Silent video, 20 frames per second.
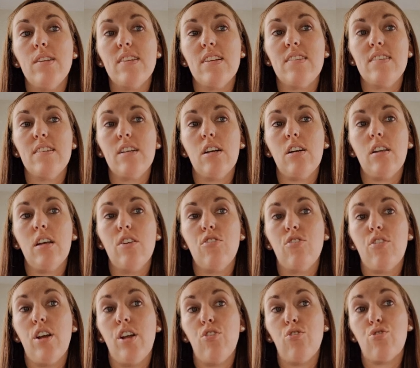you know, it says
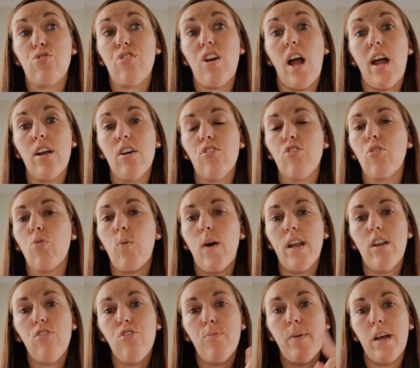sterilizer and dryer. So
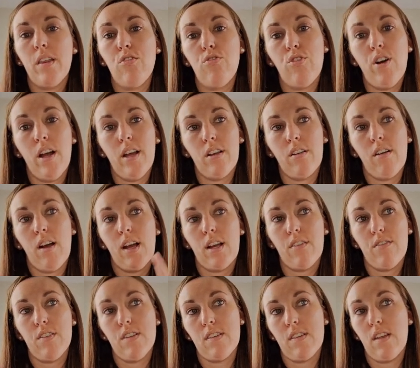why did you buy the drying
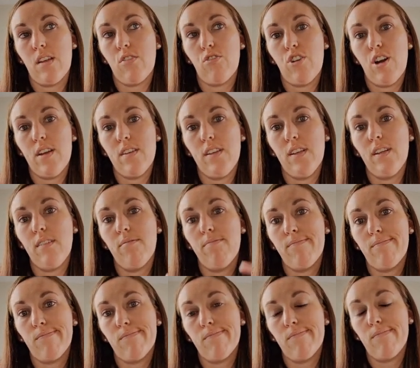rack if this thing dries it?
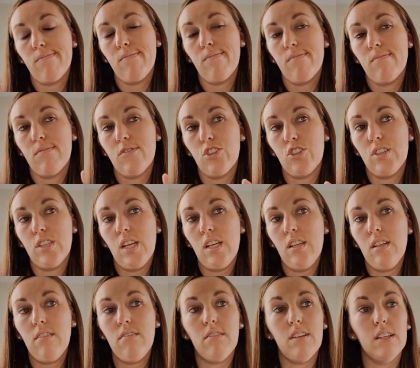Just
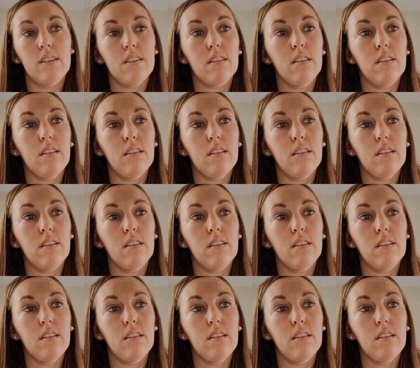saying,